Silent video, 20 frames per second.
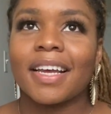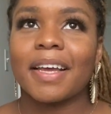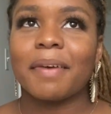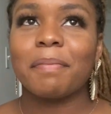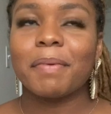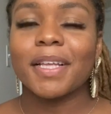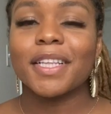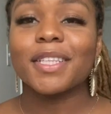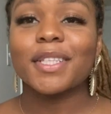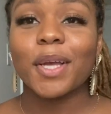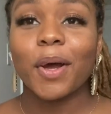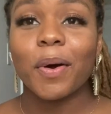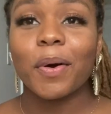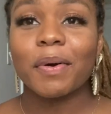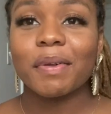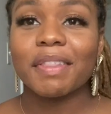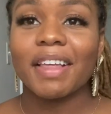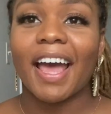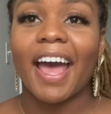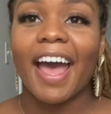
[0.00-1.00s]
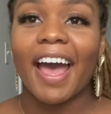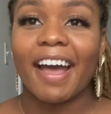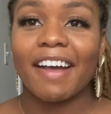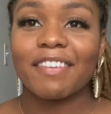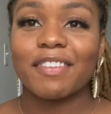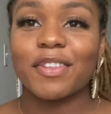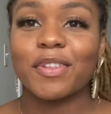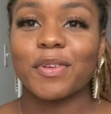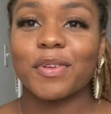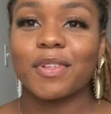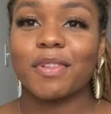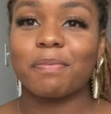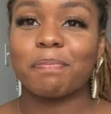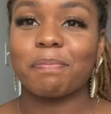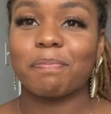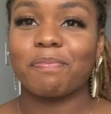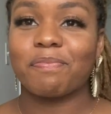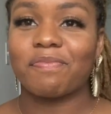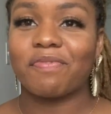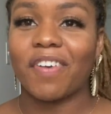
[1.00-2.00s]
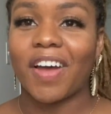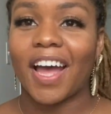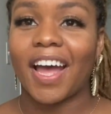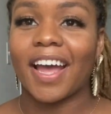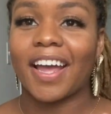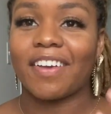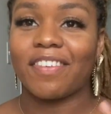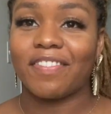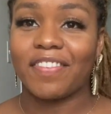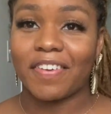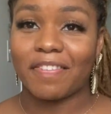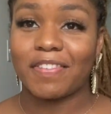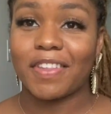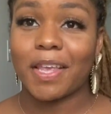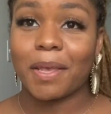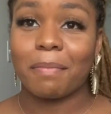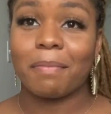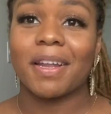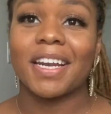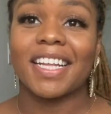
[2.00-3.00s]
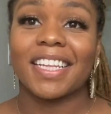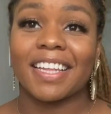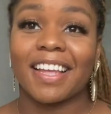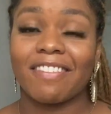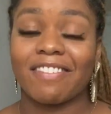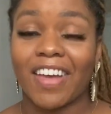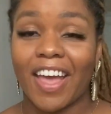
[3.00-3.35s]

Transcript: been told that I have to find 15 minutes of